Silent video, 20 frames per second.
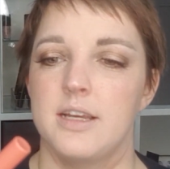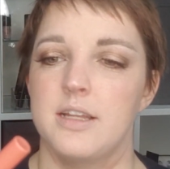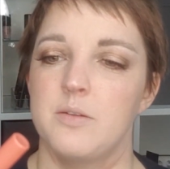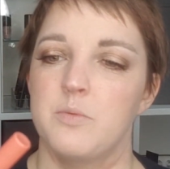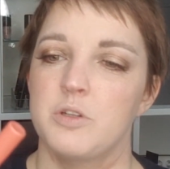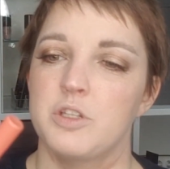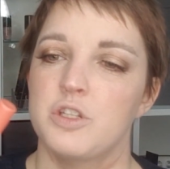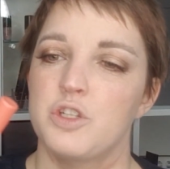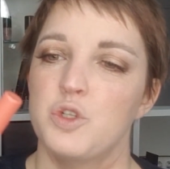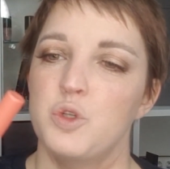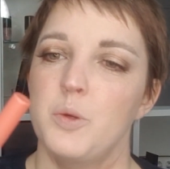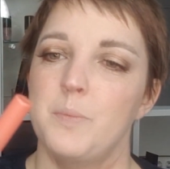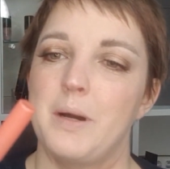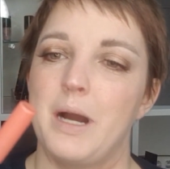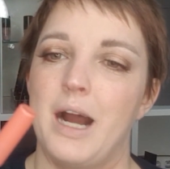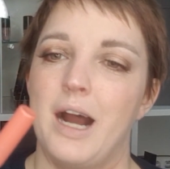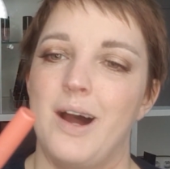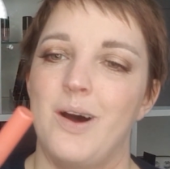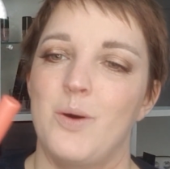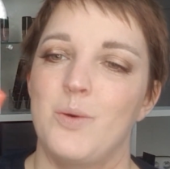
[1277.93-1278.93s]
was
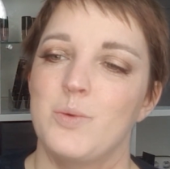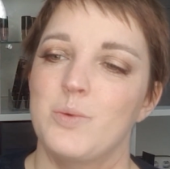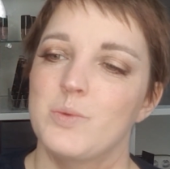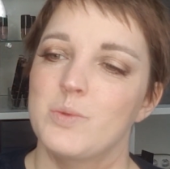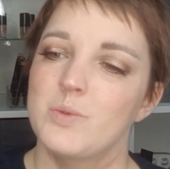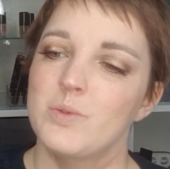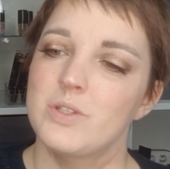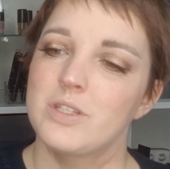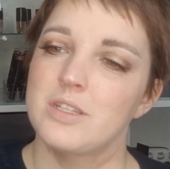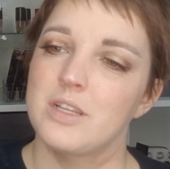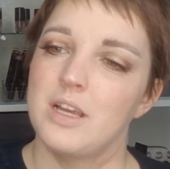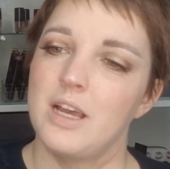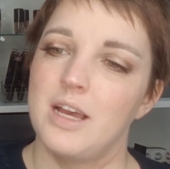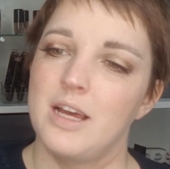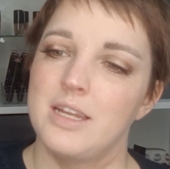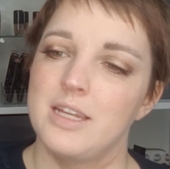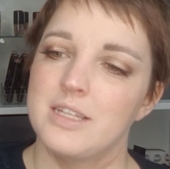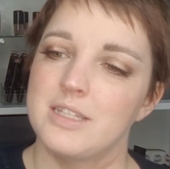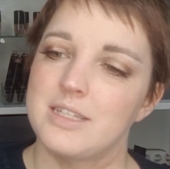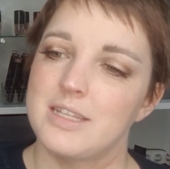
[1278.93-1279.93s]
£2,
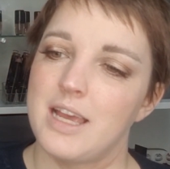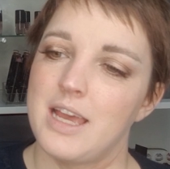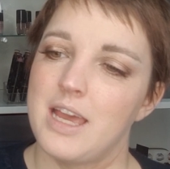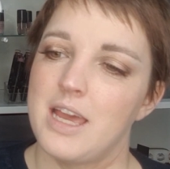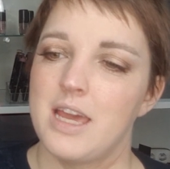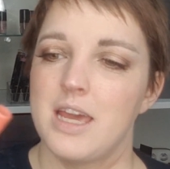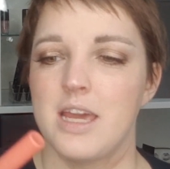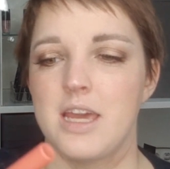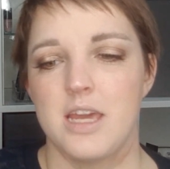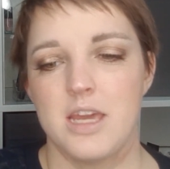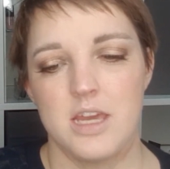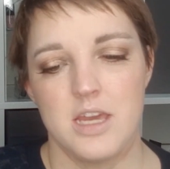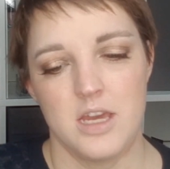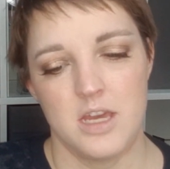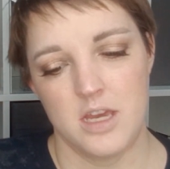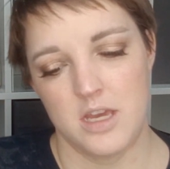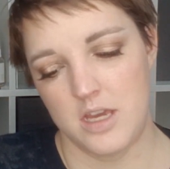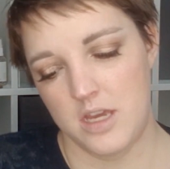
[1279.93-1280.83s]
and it's a